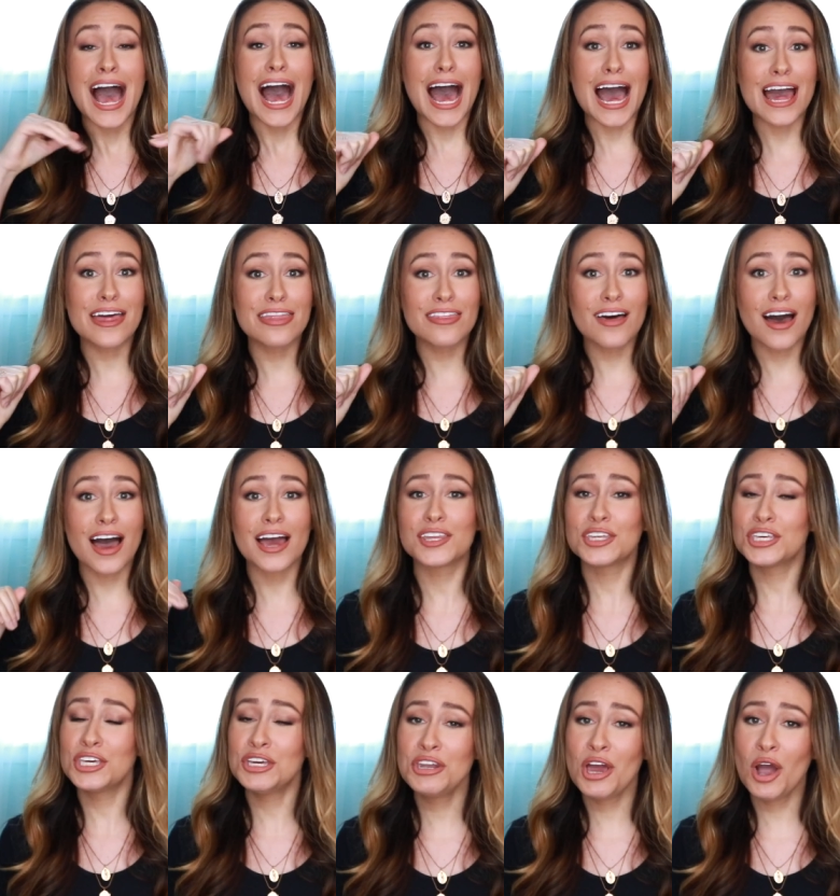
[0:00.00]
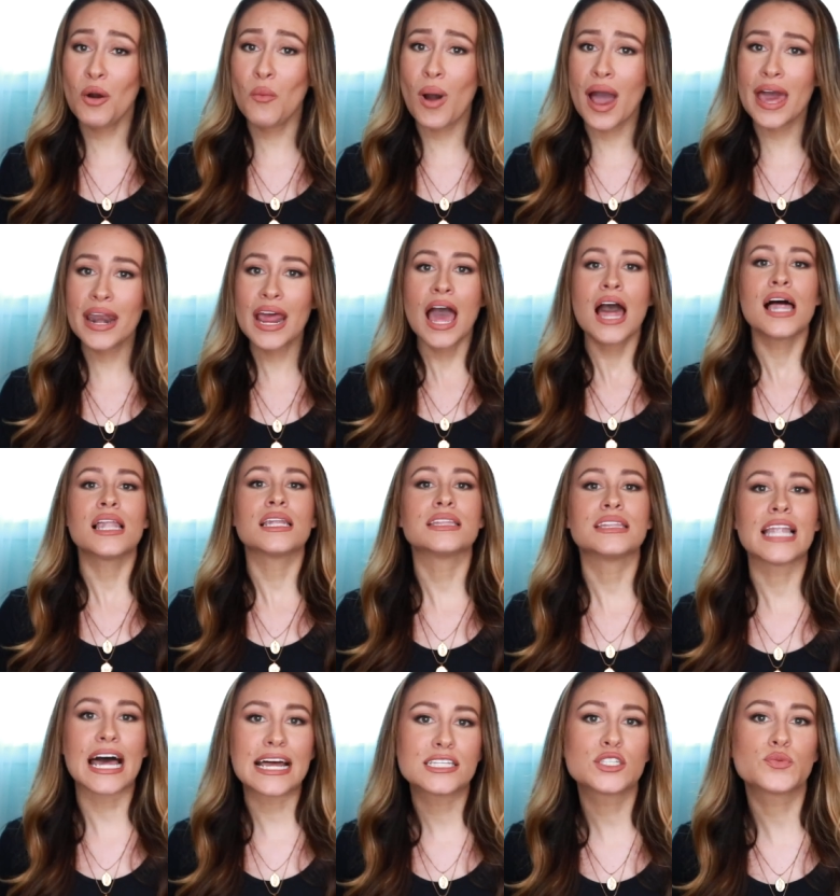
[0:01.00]
I thought, you know what,
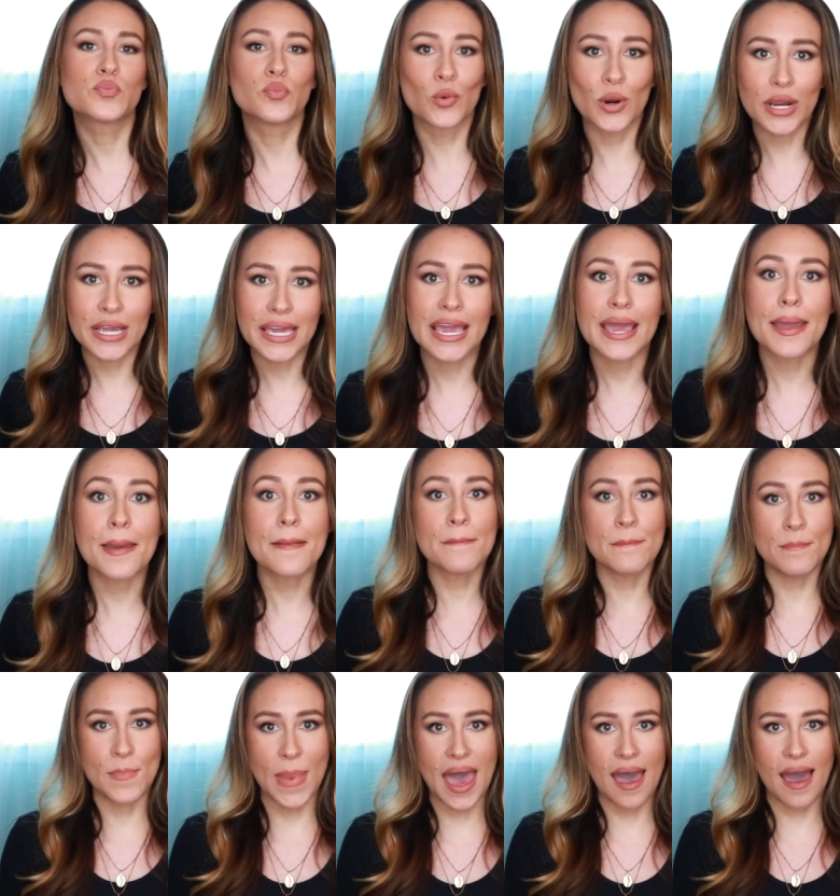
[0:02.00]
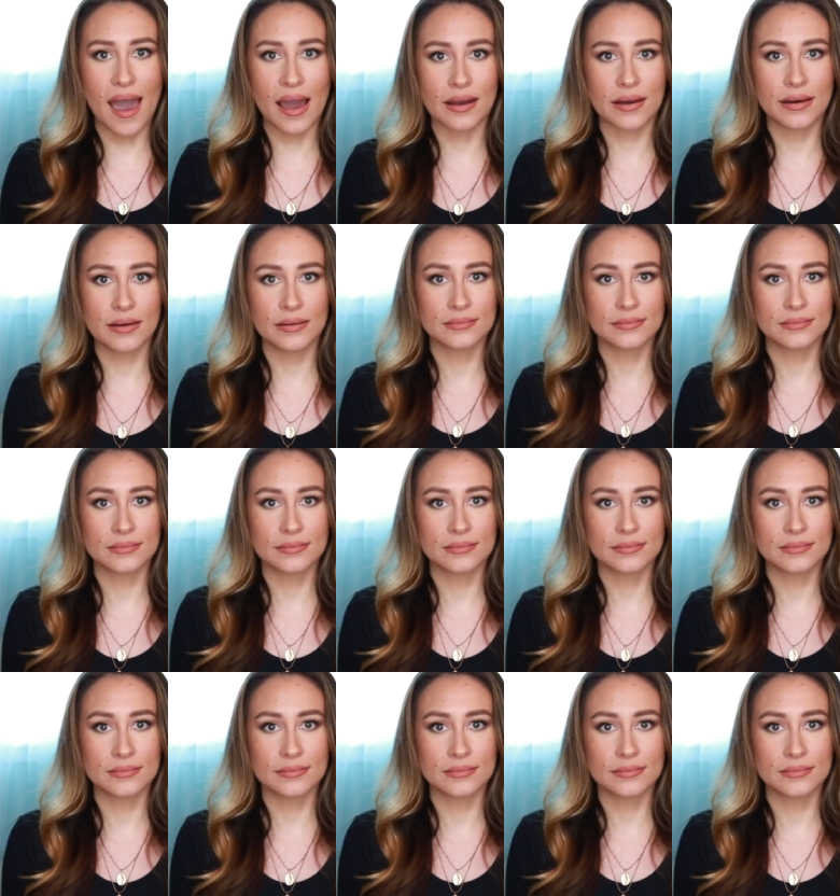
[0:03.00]
let's bring it back.